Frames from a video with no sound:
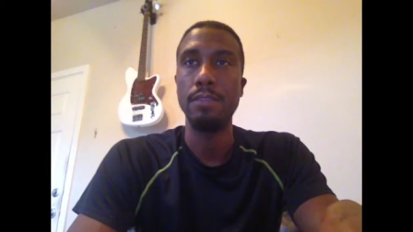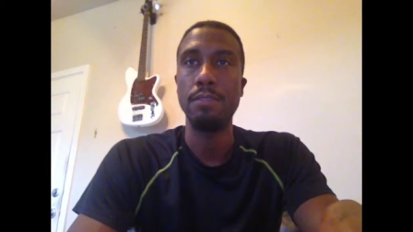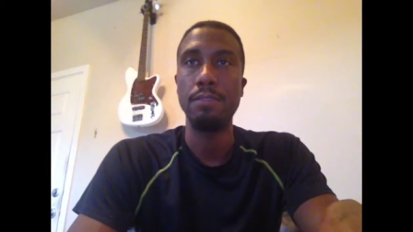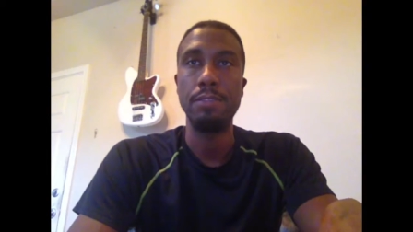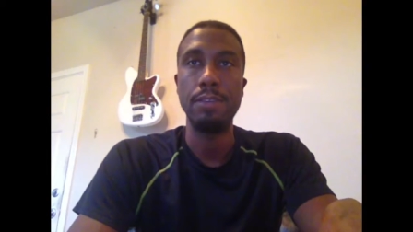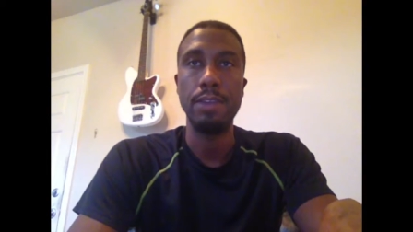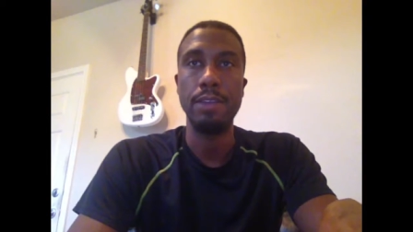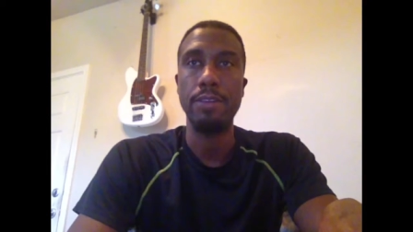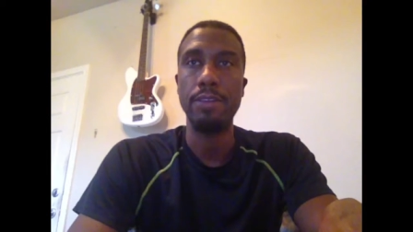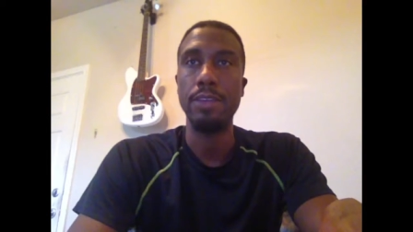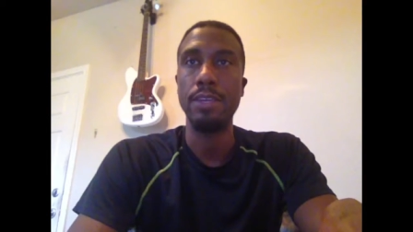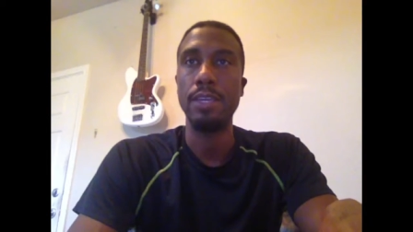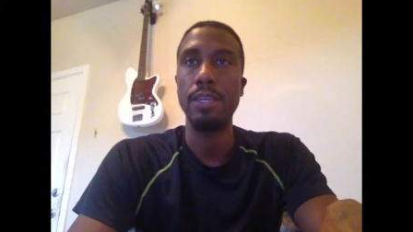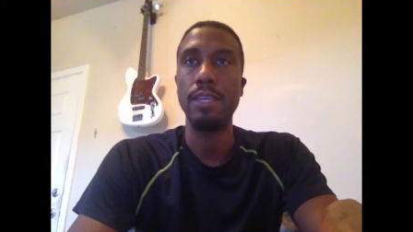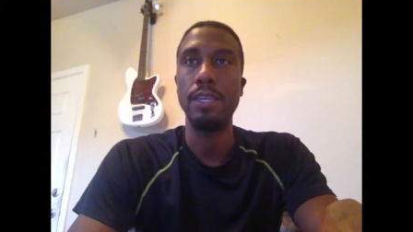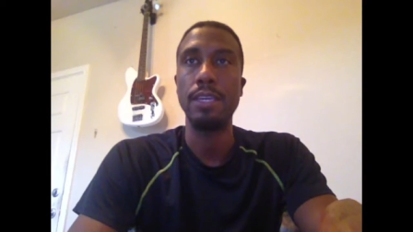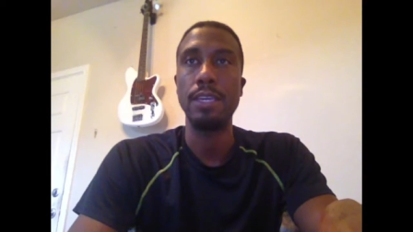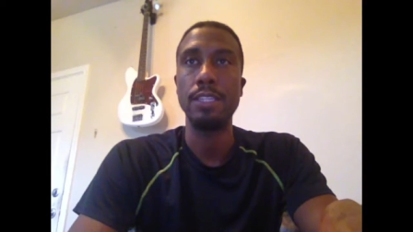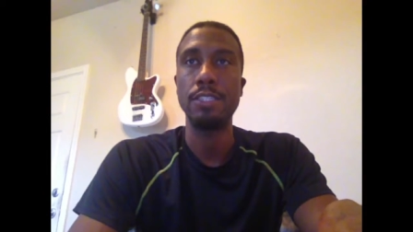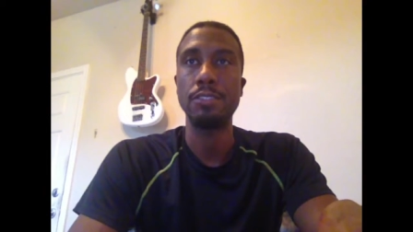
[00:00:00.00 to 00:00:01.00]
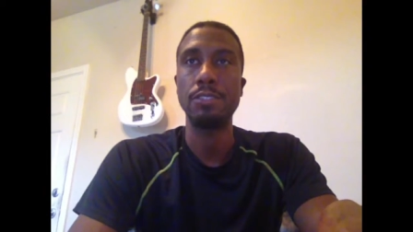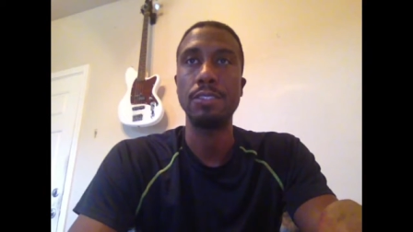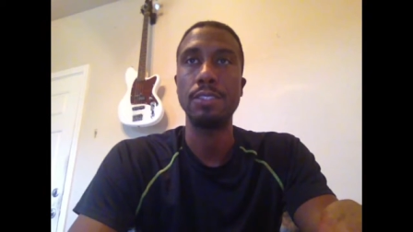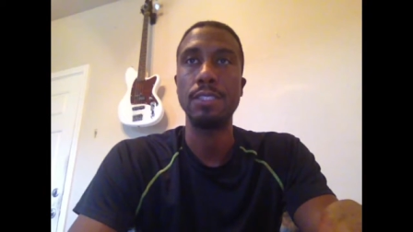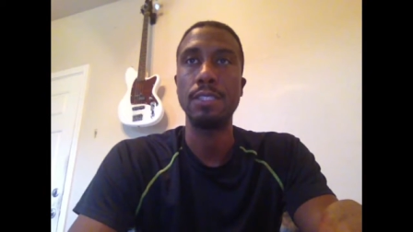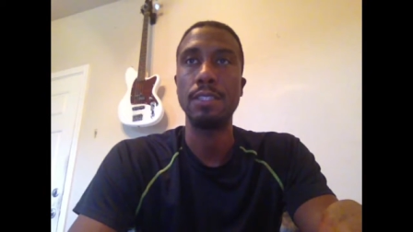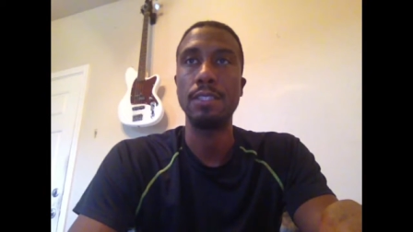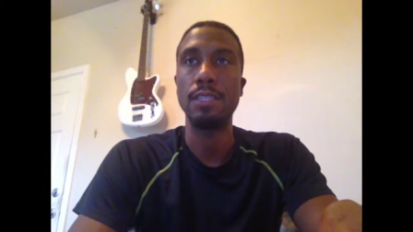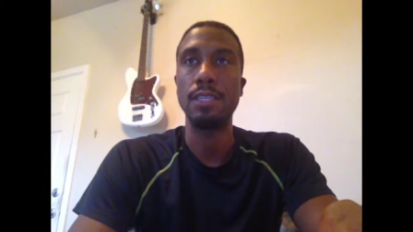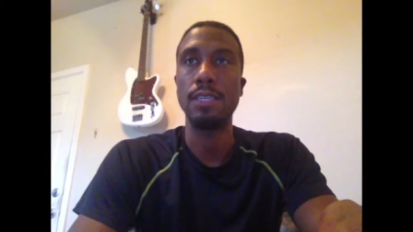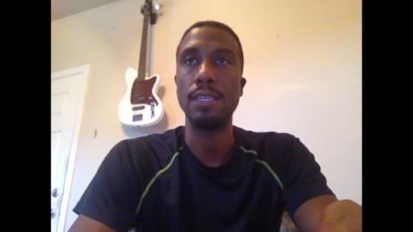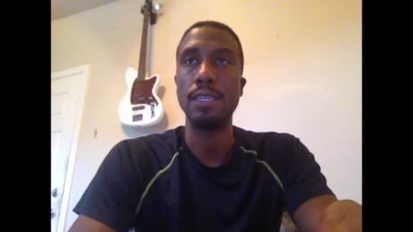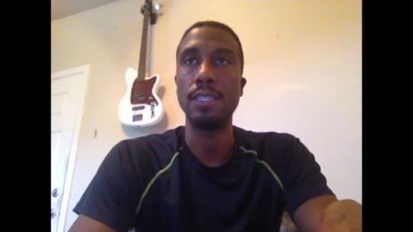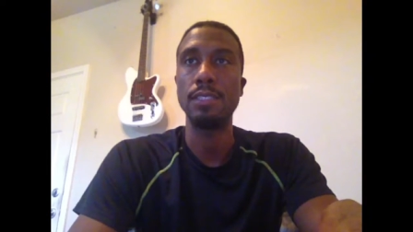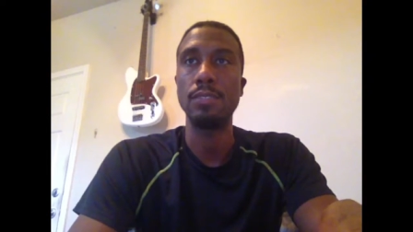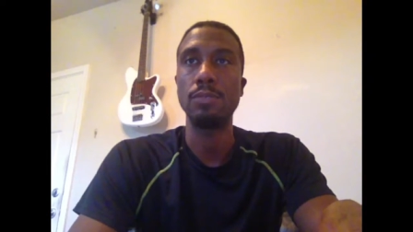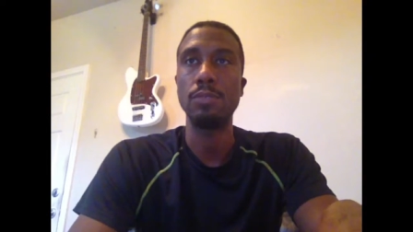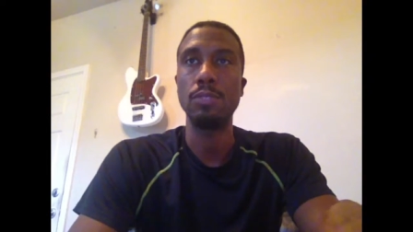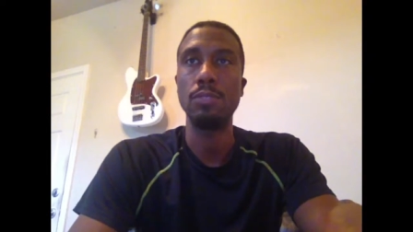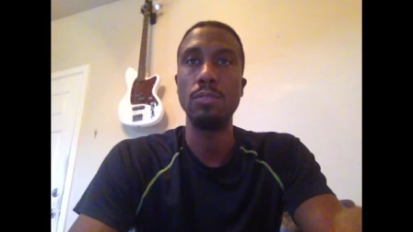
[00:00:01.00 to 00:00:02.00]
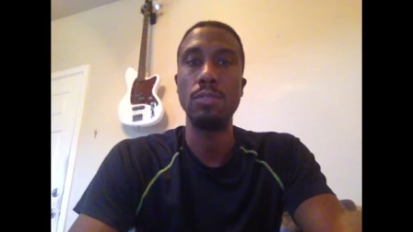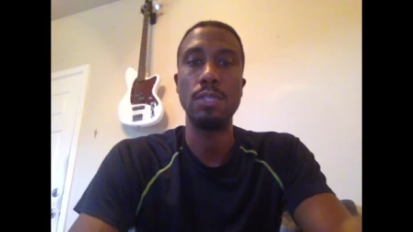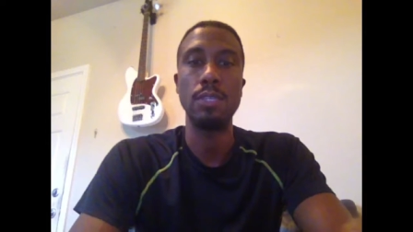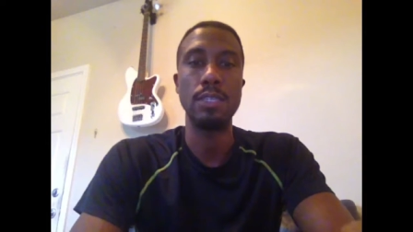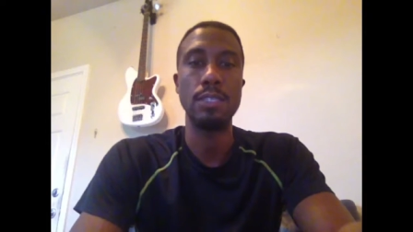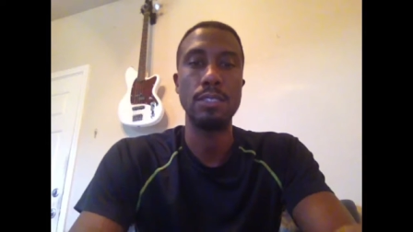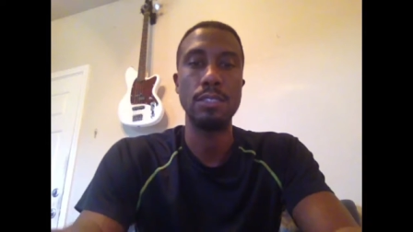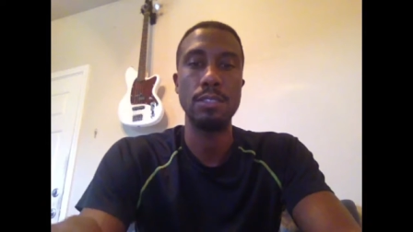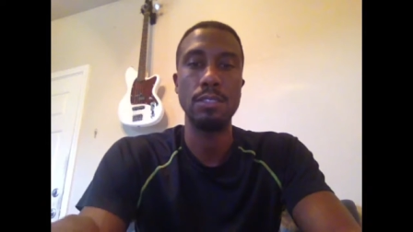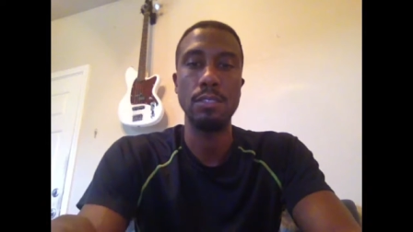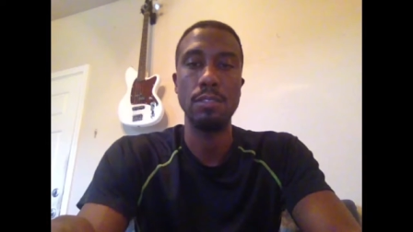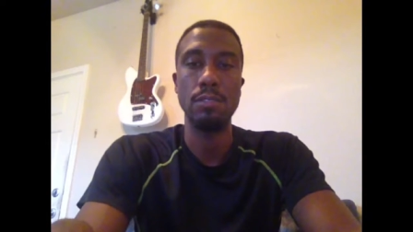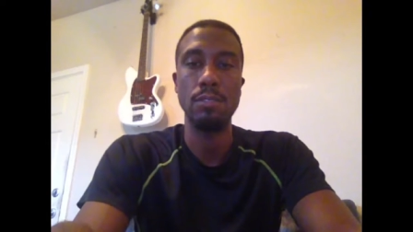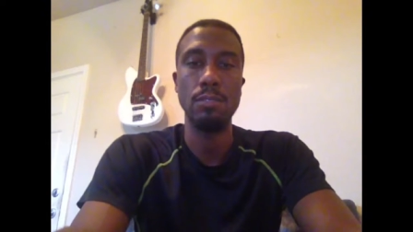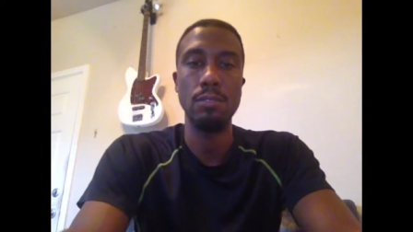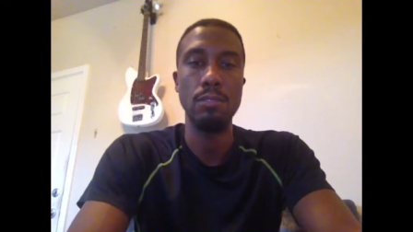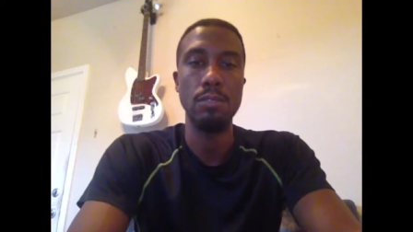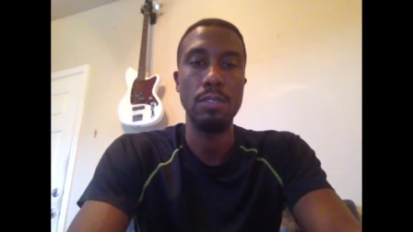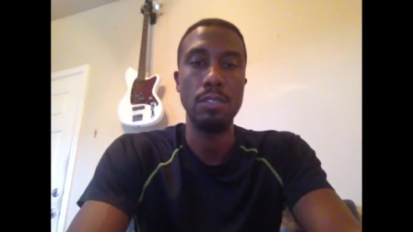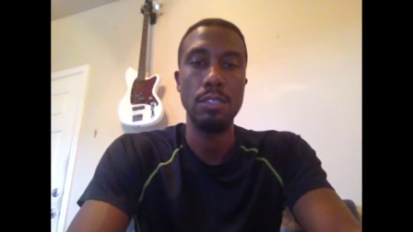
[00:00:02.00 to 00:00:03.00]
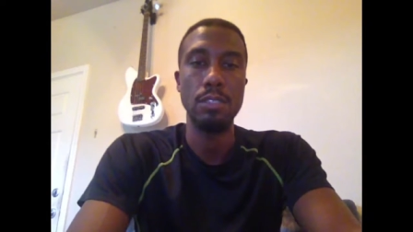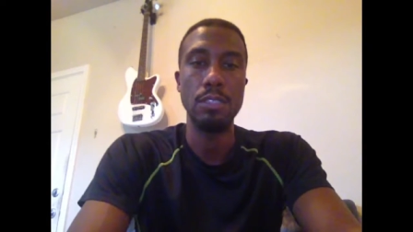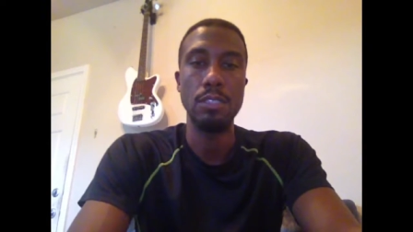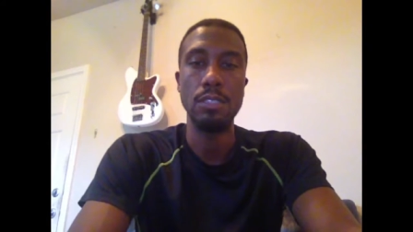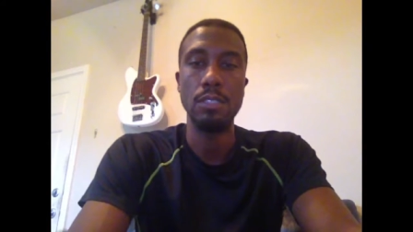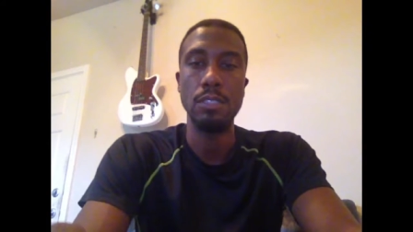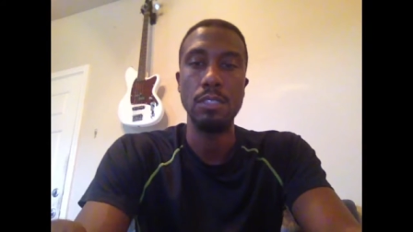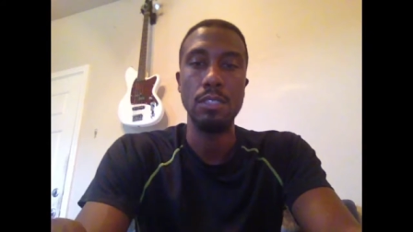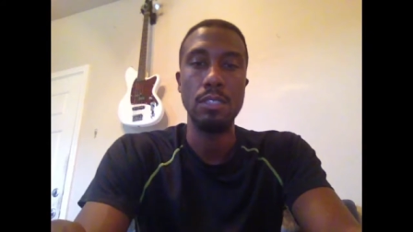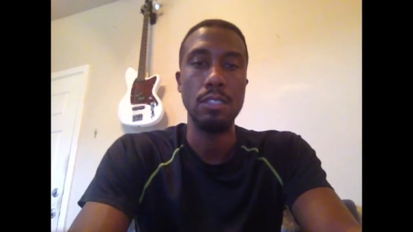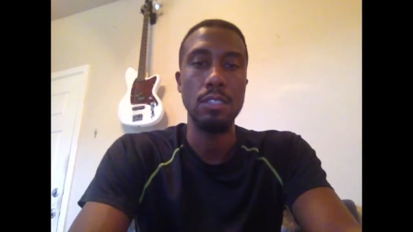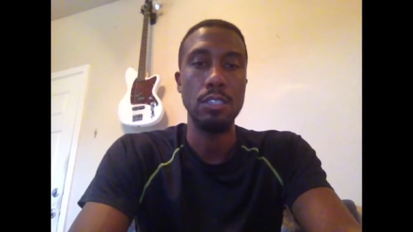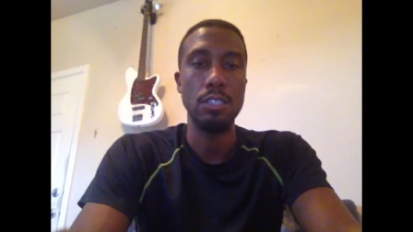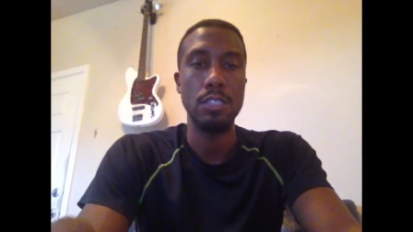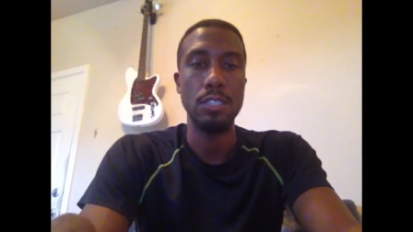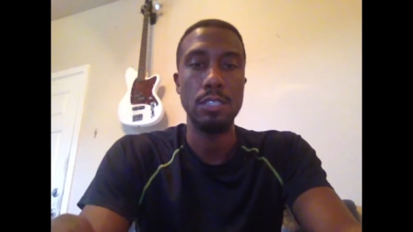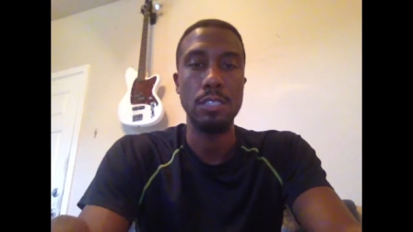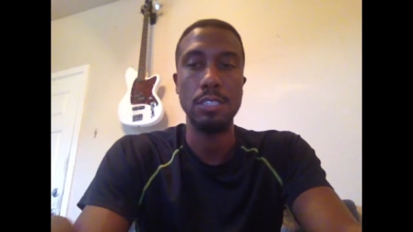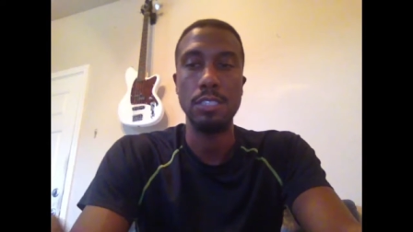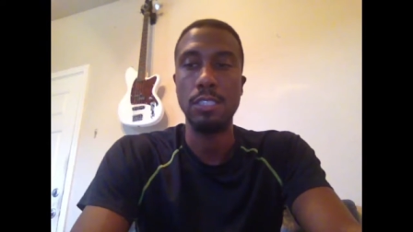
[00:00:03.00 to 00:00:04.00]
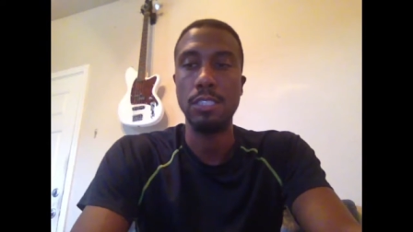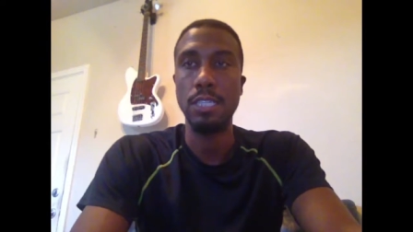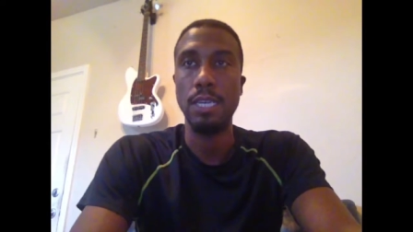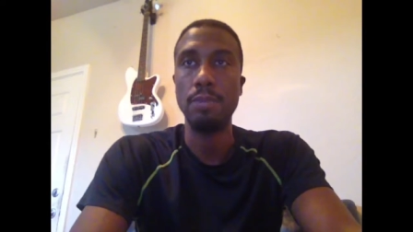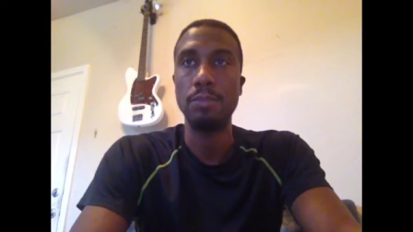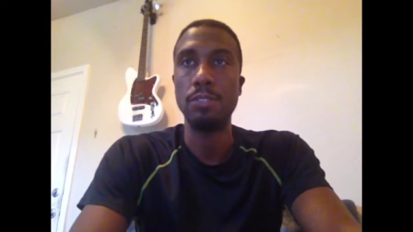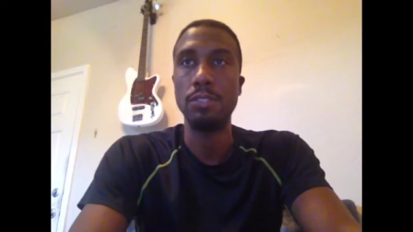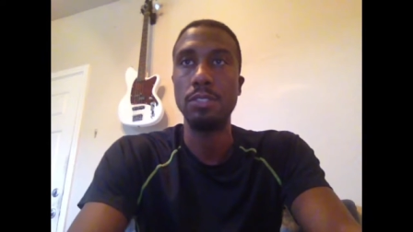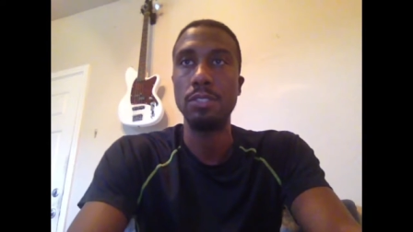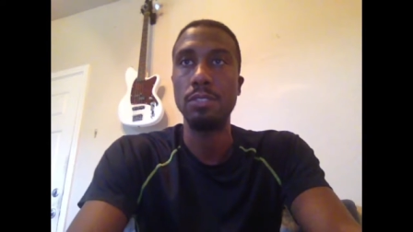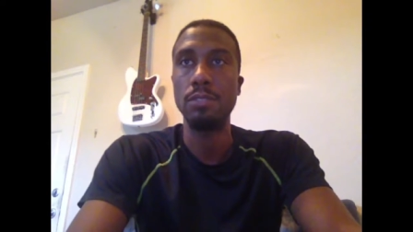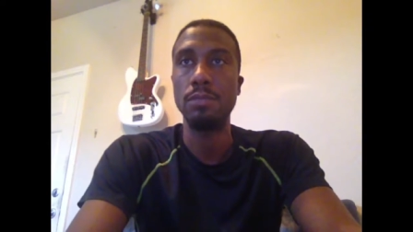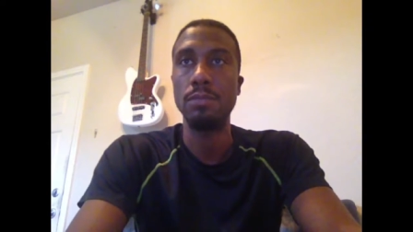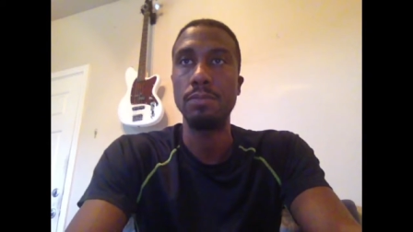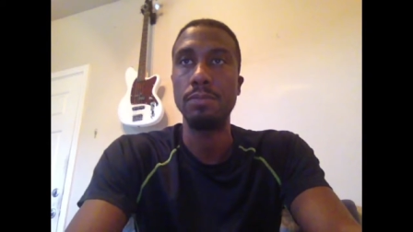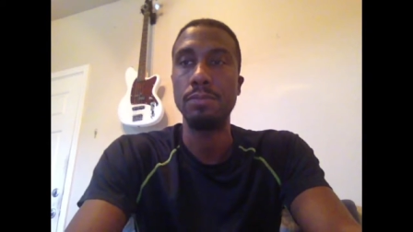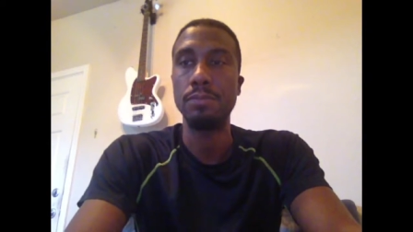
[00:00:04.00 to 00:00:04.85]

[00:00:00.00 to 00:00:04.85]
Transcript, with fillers: very interesting things when you get to Genesis chapter 2.